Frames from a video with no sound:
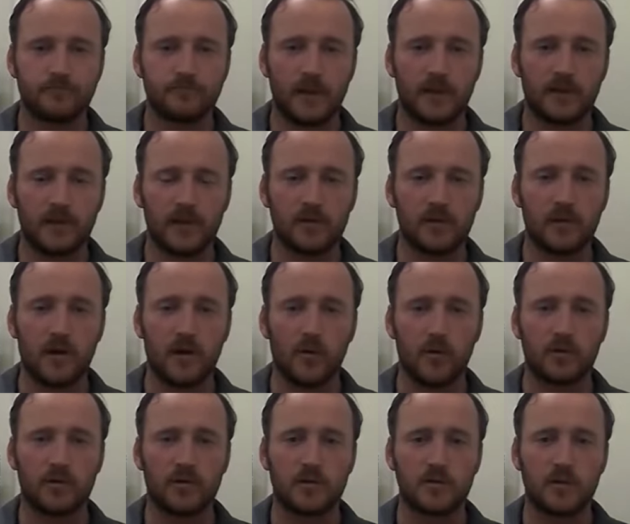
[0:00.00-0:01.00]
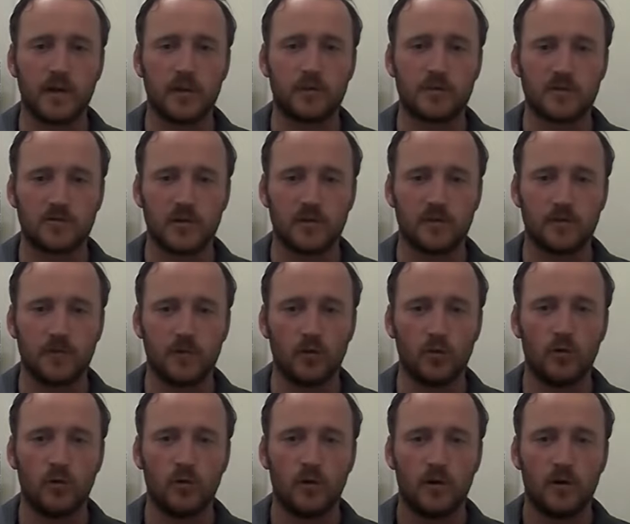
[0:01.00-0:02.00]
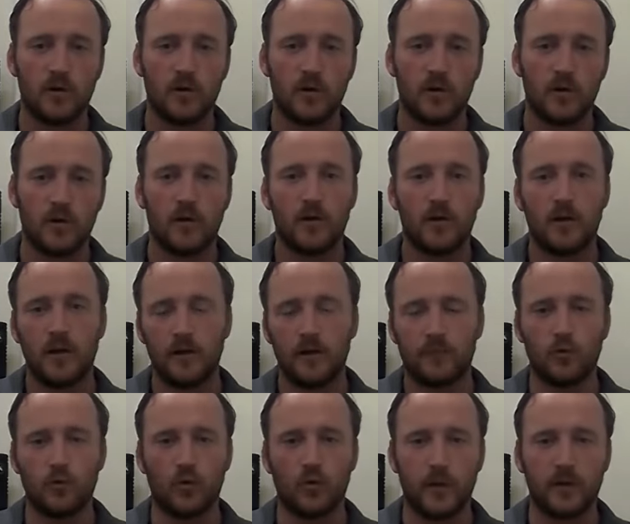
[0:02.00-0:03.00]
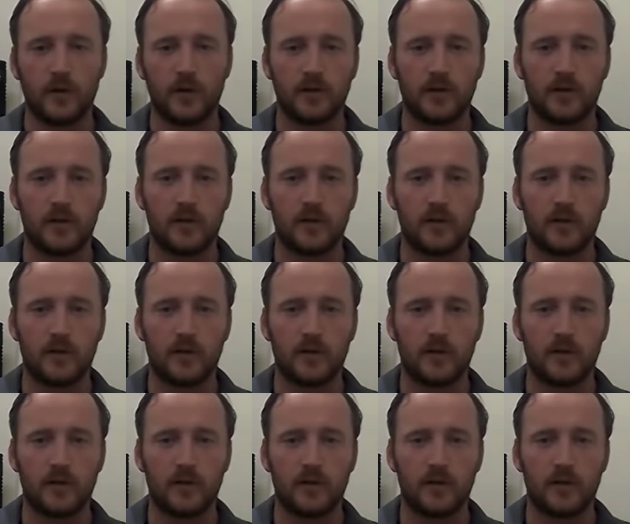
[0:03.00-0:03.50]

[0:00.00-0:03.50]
a tenner an hour to sweep the street for you if you go in.